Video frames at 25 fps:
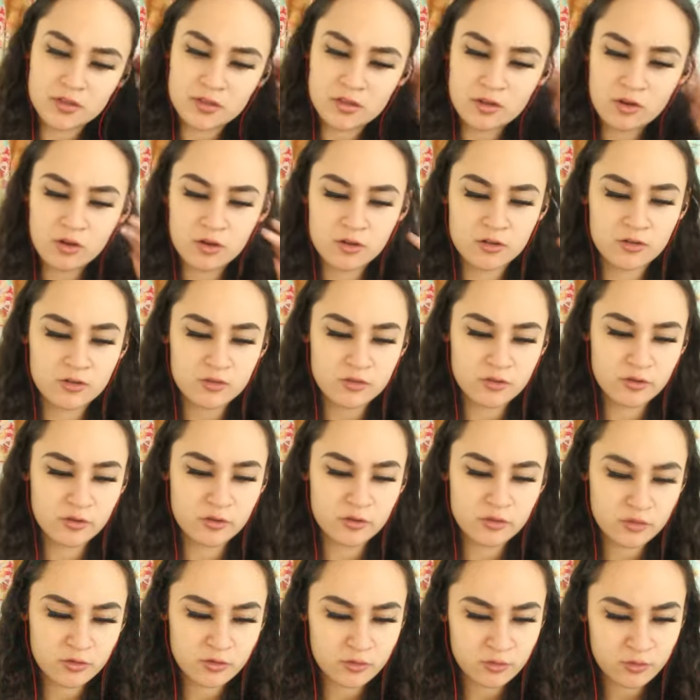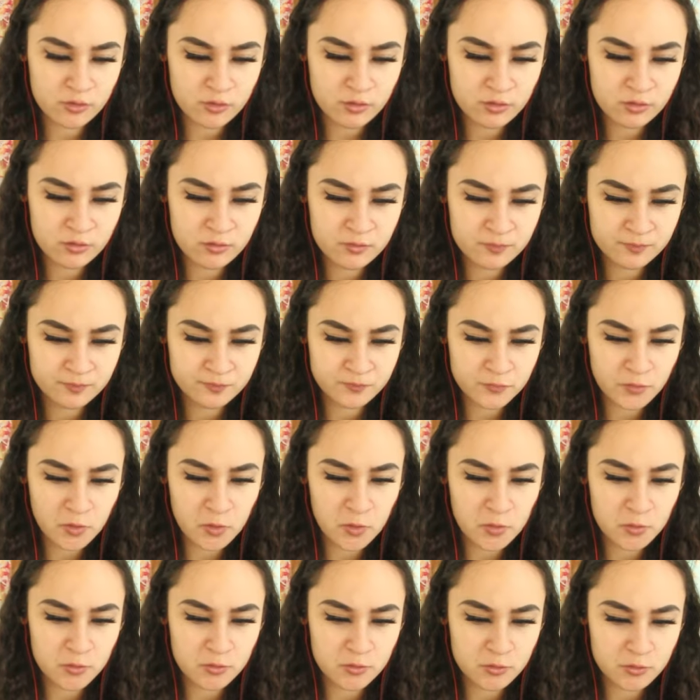like Connor's also
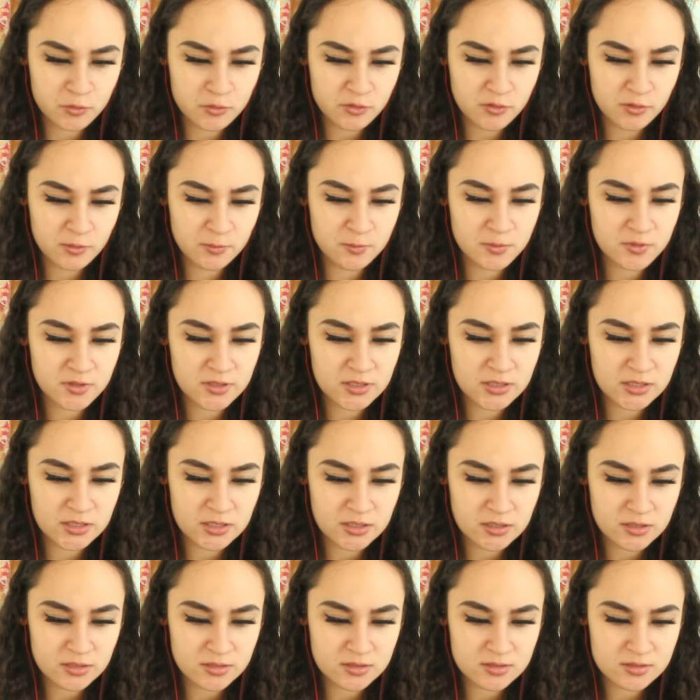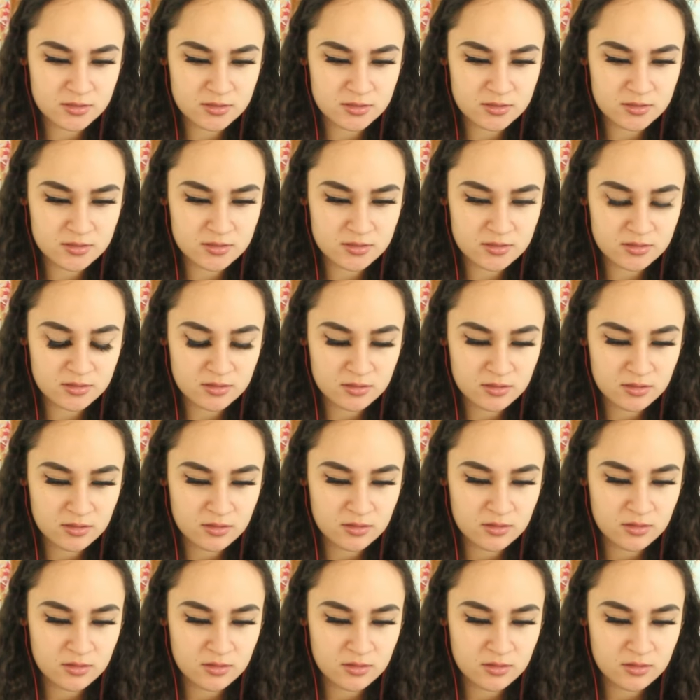going through something because